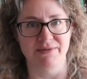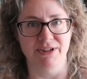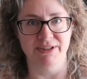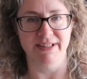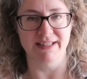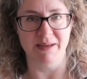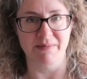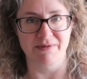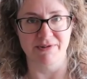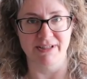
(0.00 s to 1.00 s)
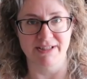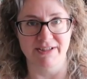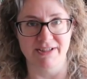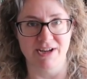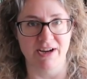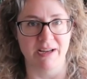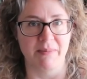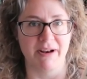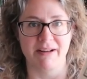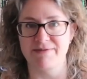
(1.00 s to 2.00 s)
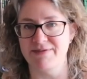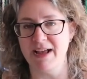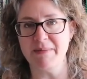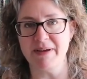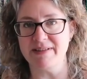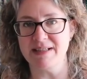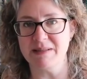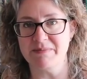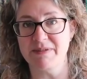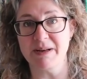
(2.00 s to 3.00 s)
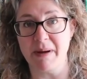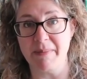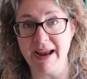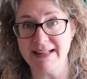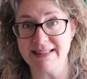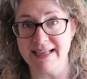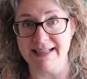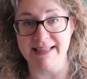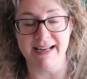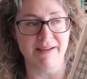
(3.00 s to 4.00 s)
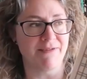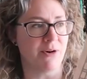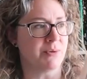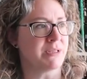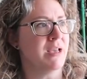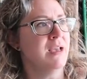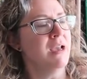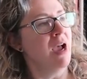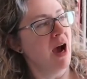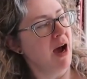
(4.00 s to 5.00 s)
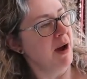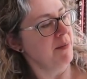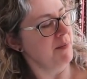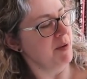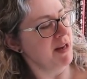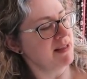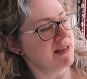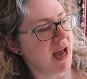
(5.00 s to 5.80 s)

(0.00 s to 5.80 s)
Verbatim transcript: have looked this up before I started talking about it. Flying by the seat of my pants again today, folks. Um, but it's